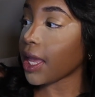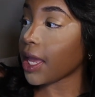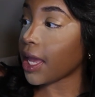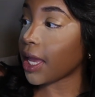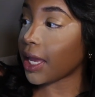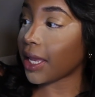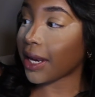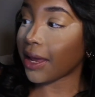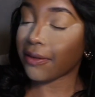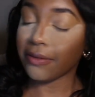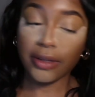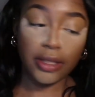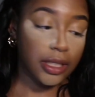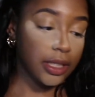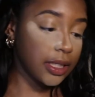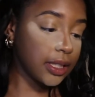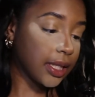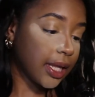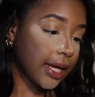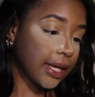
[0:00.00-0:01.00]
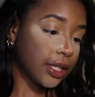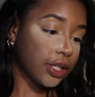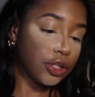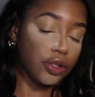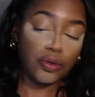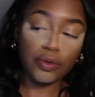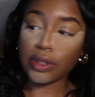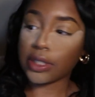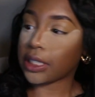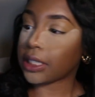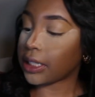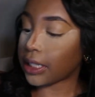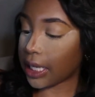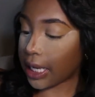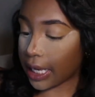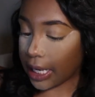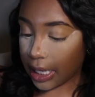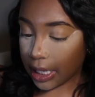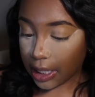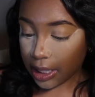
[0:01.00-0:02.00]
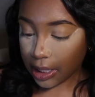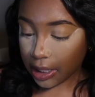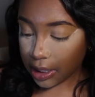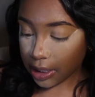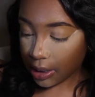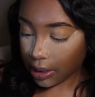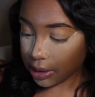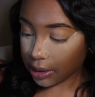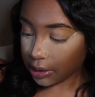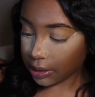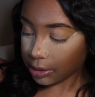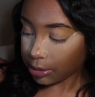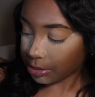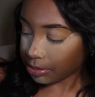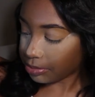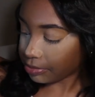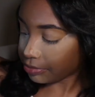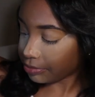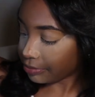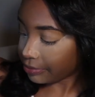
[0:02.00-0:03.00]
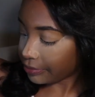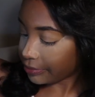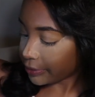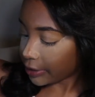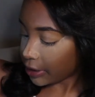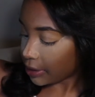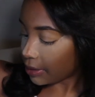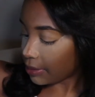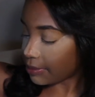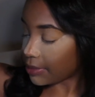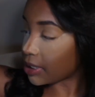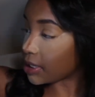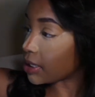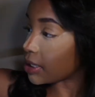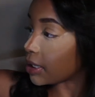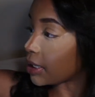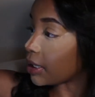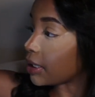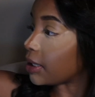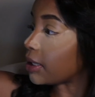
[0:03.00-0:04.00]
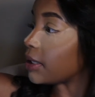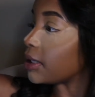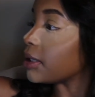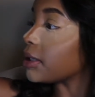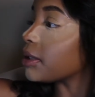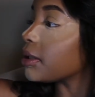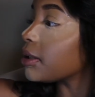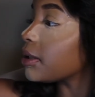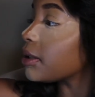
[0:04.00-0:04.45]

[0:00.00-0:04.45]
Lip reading: And I really like using like, let me see.